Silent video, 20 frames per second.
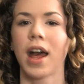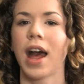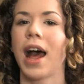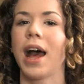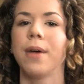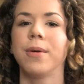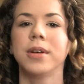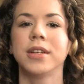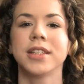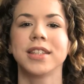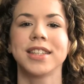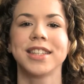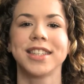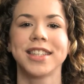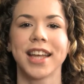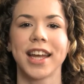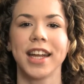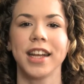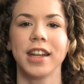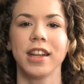I was
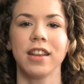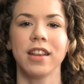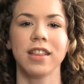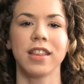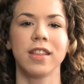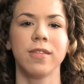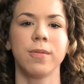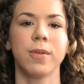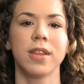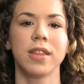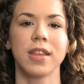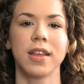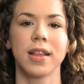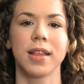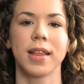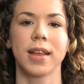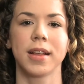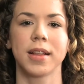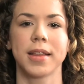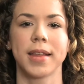excited with
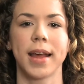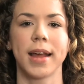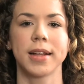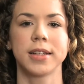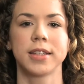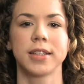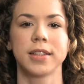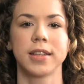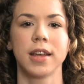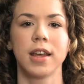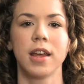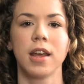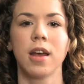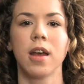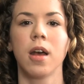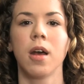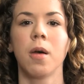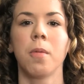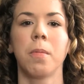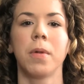this success,
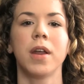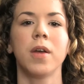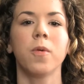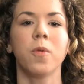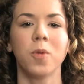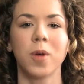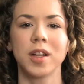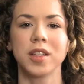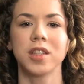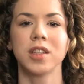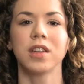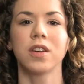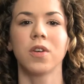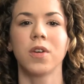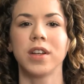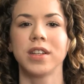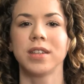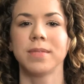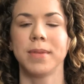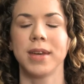but it wasn't
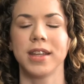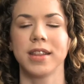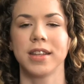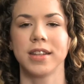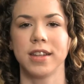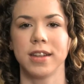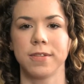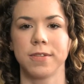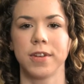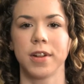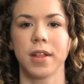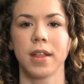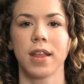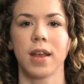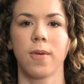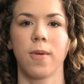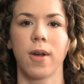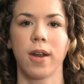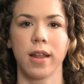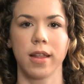going to make the difference
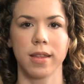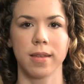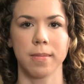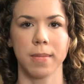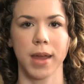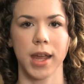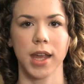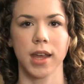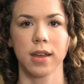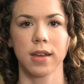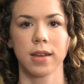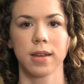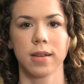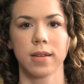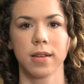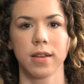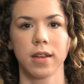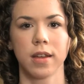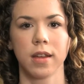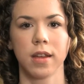I wanted to make.
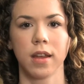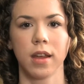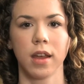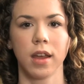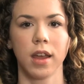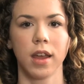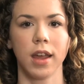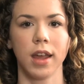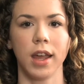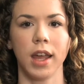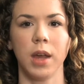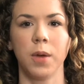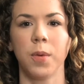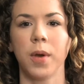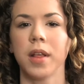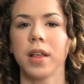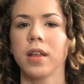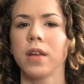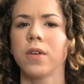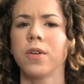It
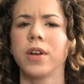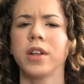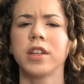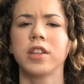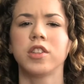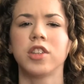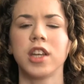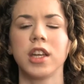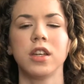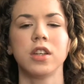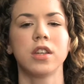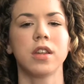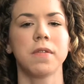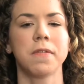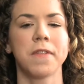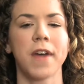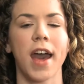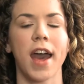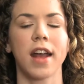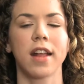wasn't going to change the
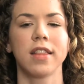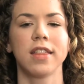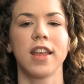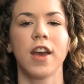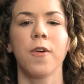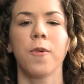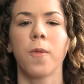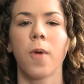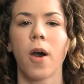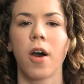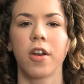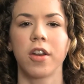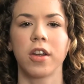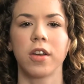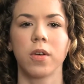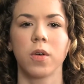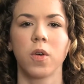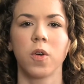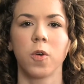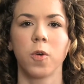fact that
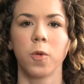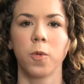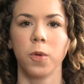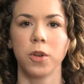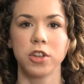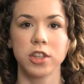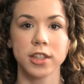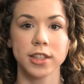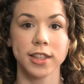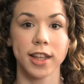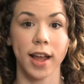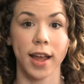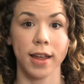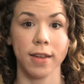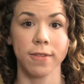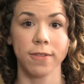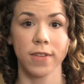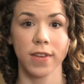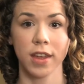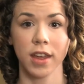water, which is
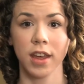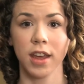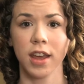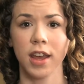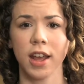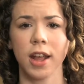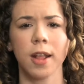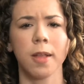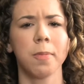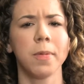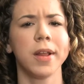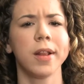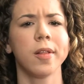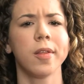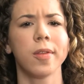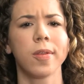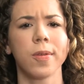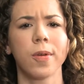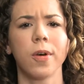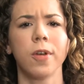life, is being
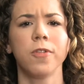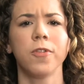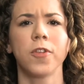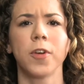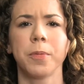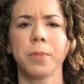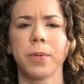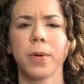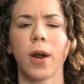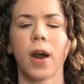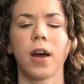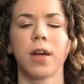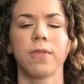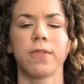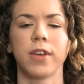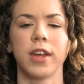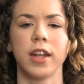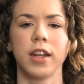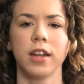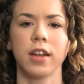sold for
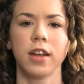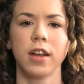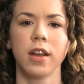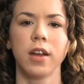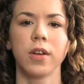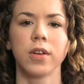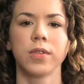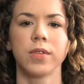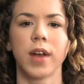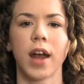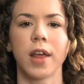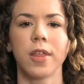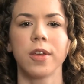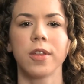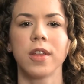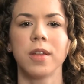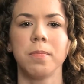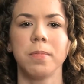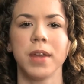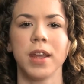profit
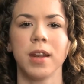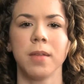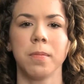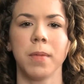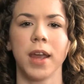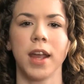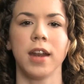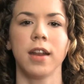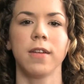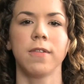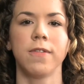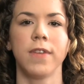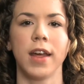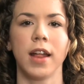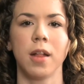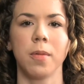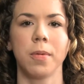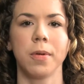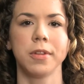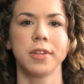rather than being made
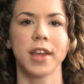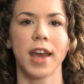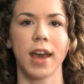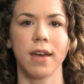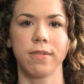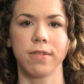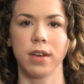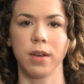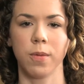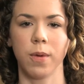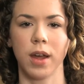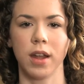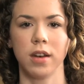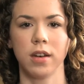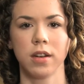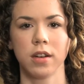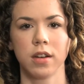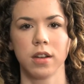available to everyone.